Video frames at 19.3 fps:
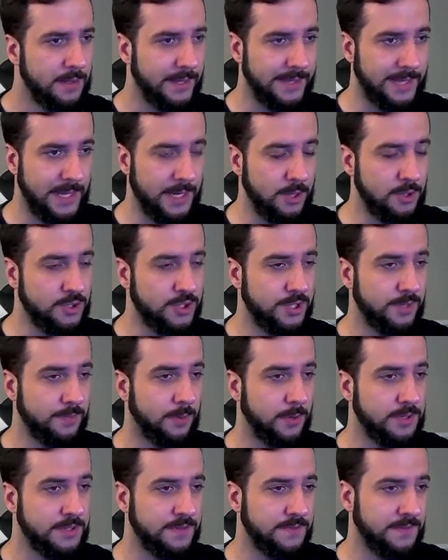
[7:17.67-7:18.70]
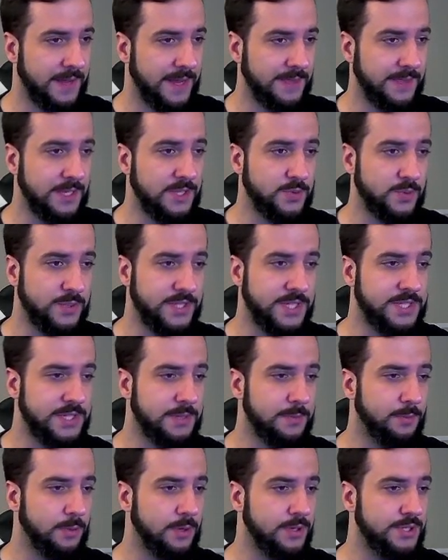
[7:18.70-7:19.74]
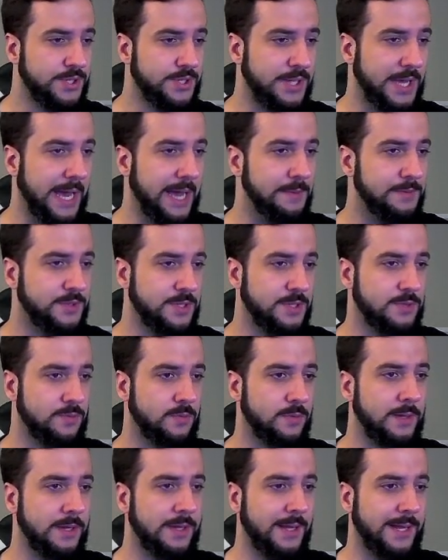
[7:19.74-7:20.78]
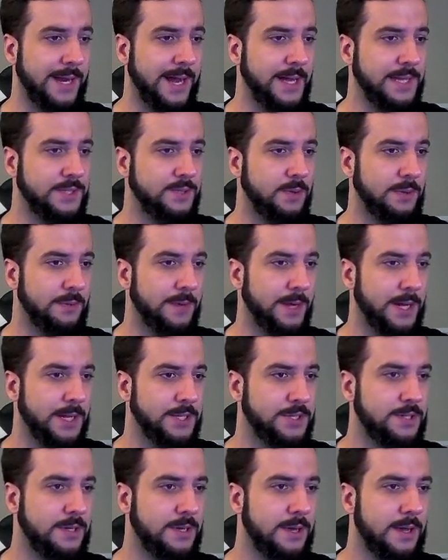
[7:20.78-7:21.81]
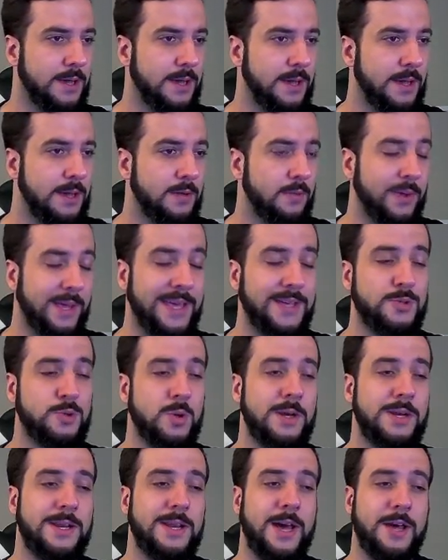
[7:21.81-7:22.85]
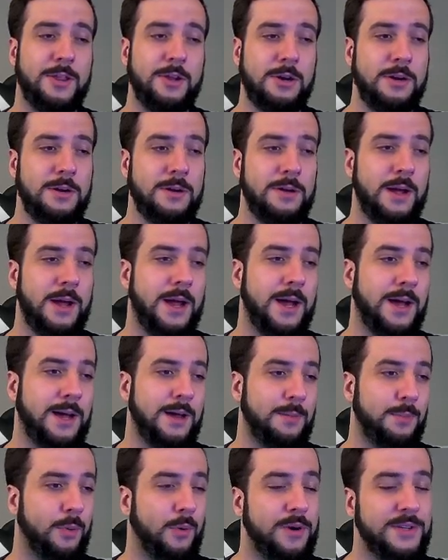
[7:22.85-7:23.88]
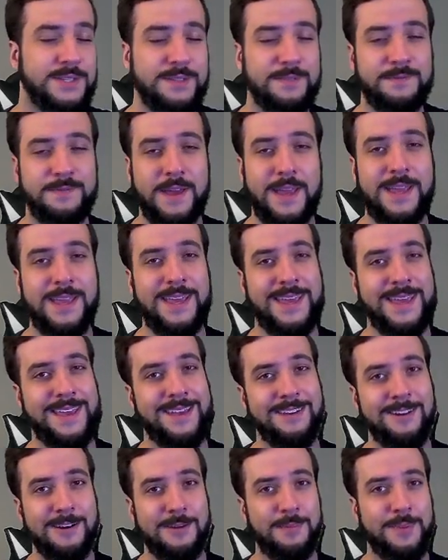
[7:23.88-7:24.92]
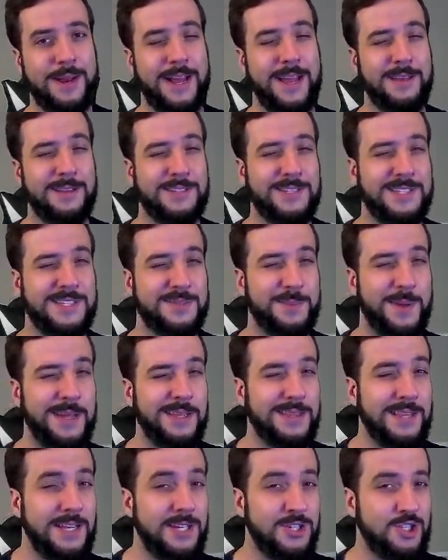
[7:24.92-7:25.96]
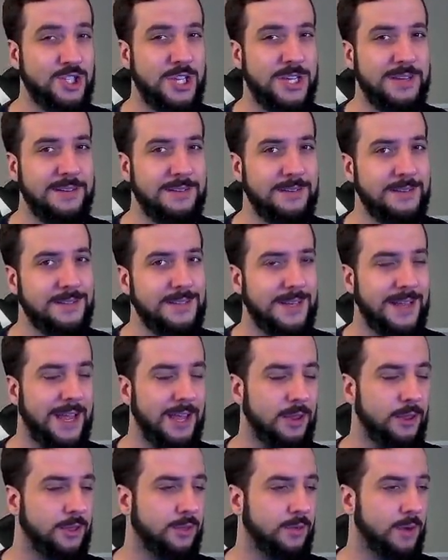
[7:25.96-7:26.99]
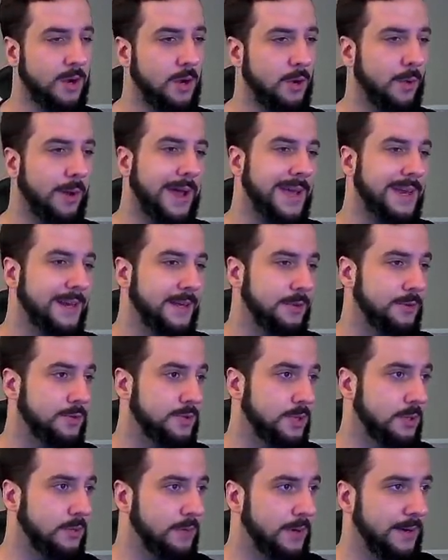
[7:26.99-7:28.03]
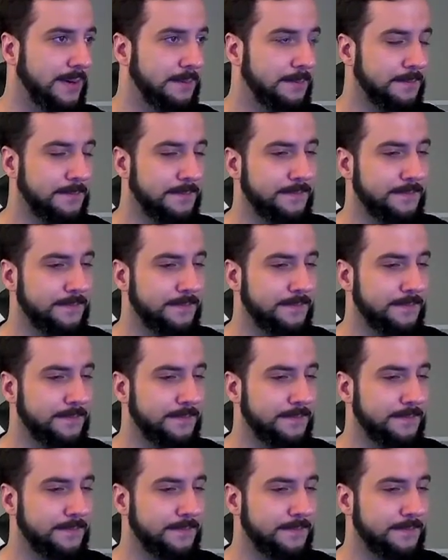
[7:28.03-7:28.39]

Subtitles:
They no-shield the Poison Fang. These resisted poison jabs just really not doing much. We get to another Poison Fang here, but I suspect they shield and throw another Drill Run.